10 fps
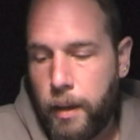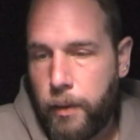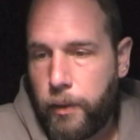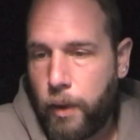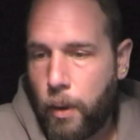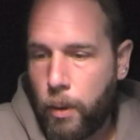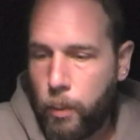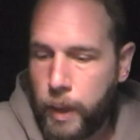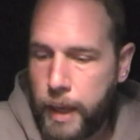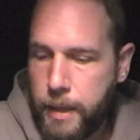So
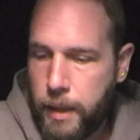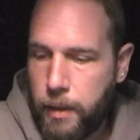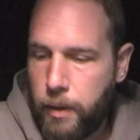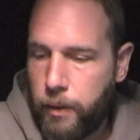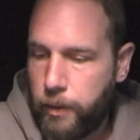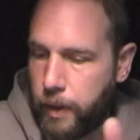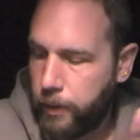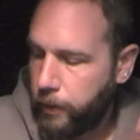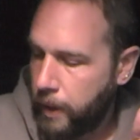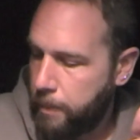what I did is, as
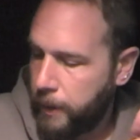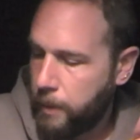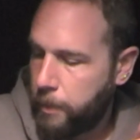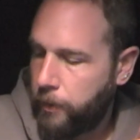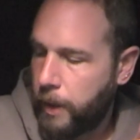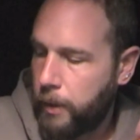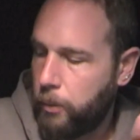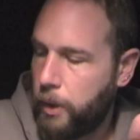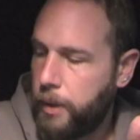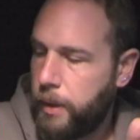I said, I picked up a second
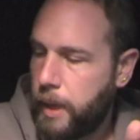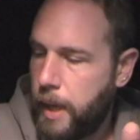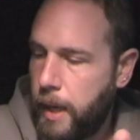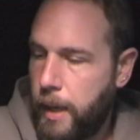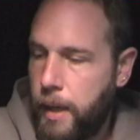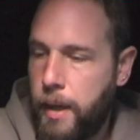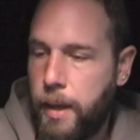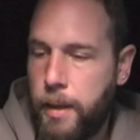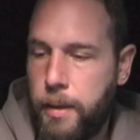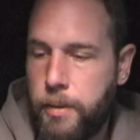one,
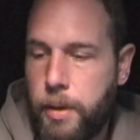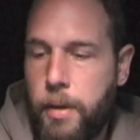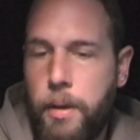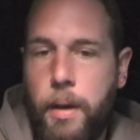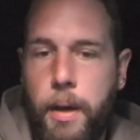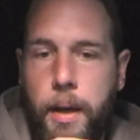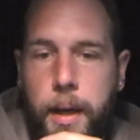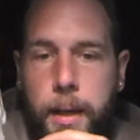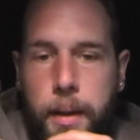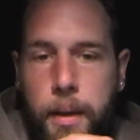and
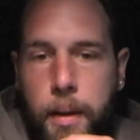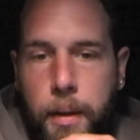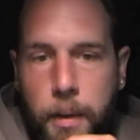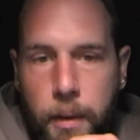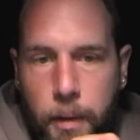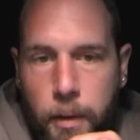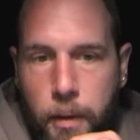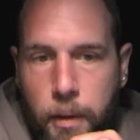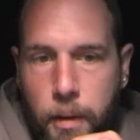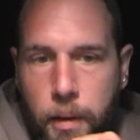
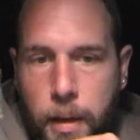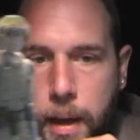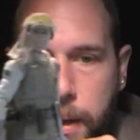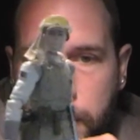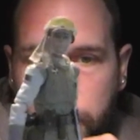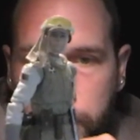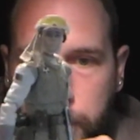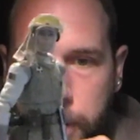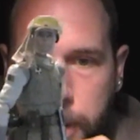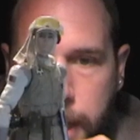yeah, here's a
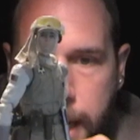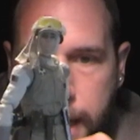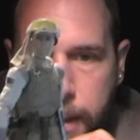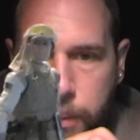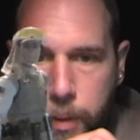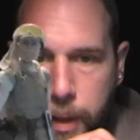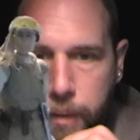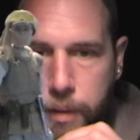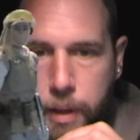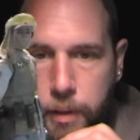look at what
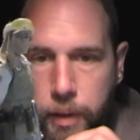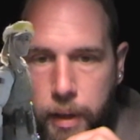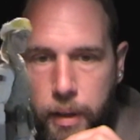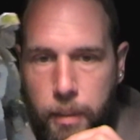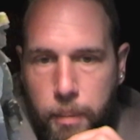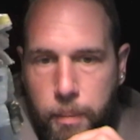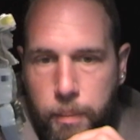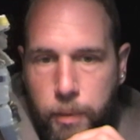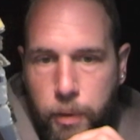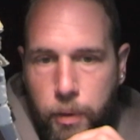I've done to him
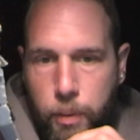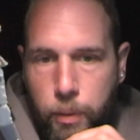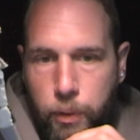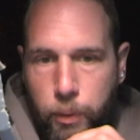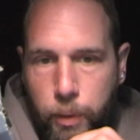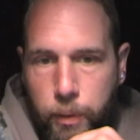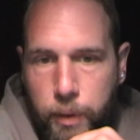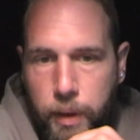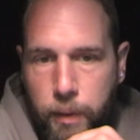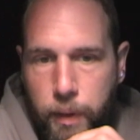to sort
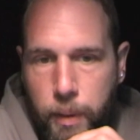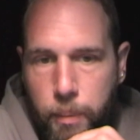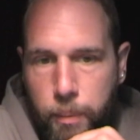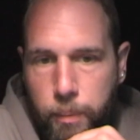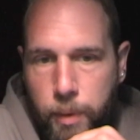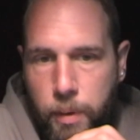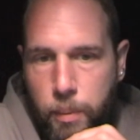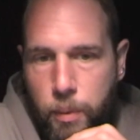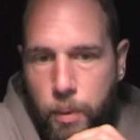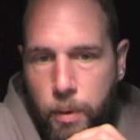of give him the
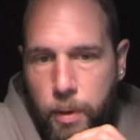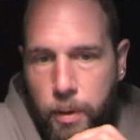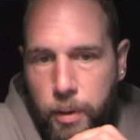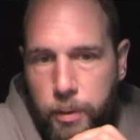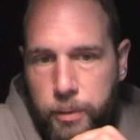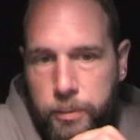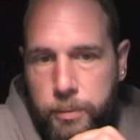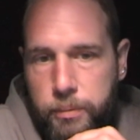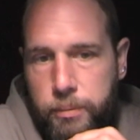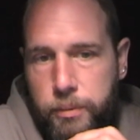more
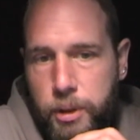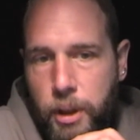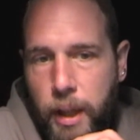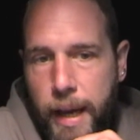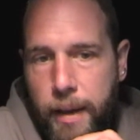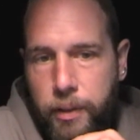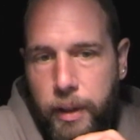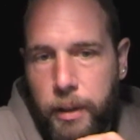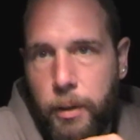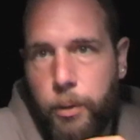
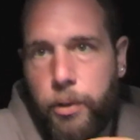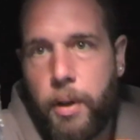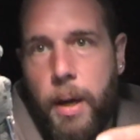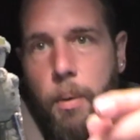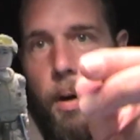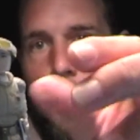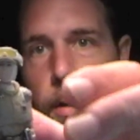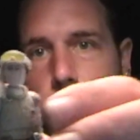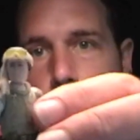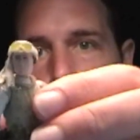classic Luke
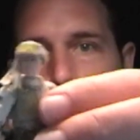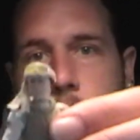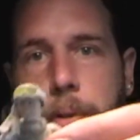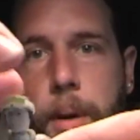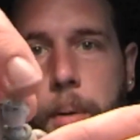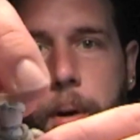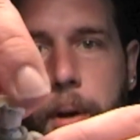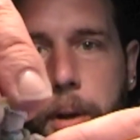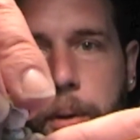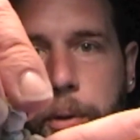Skywalker appearance that we're
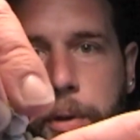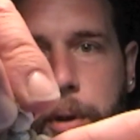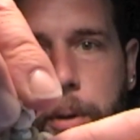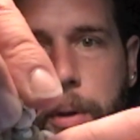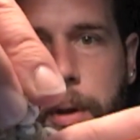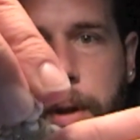all used to.